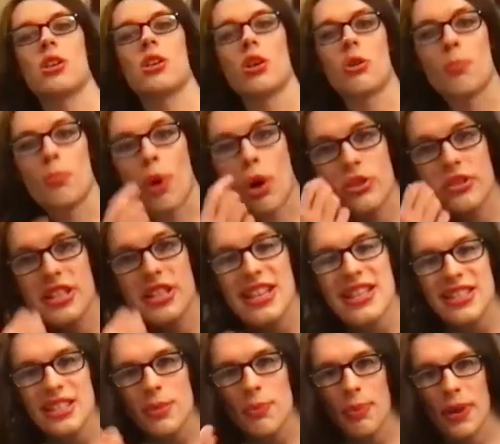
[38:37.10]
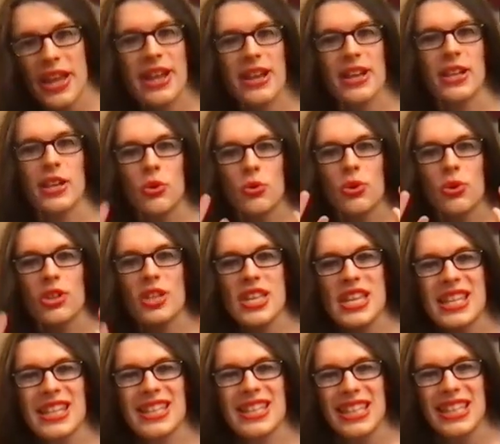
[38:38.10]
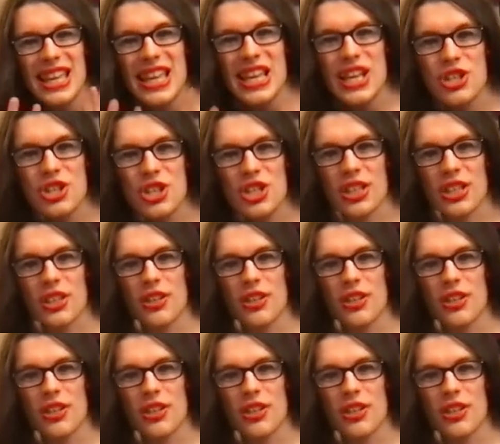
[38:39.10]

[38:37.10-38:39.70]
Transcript: Participating and really engaging